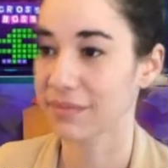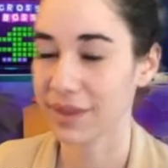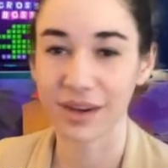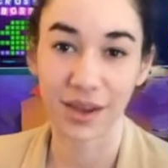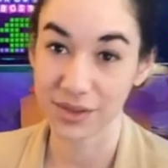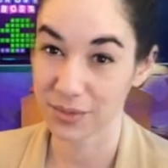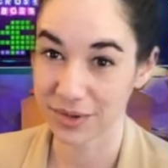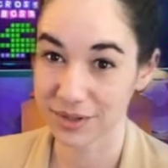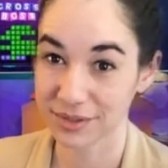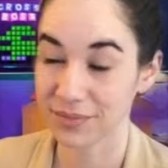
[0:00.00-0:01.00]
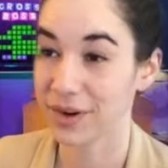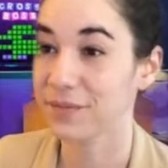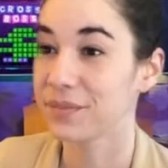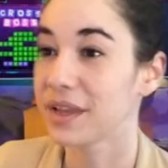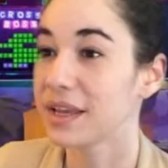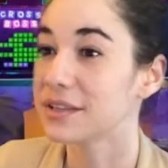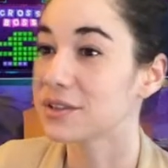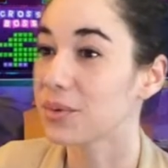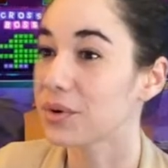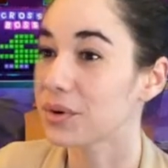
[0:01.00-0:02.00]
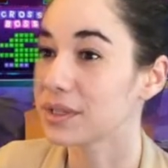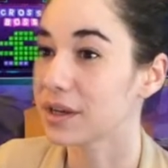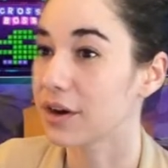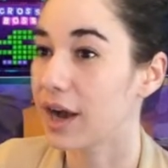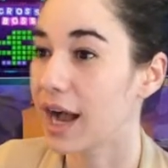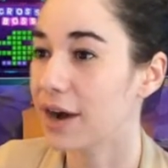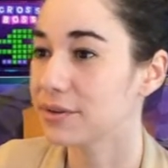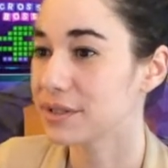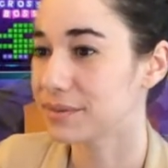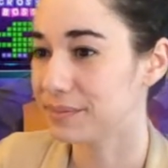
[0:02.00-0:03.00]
And now that works, right? So we're going to go out.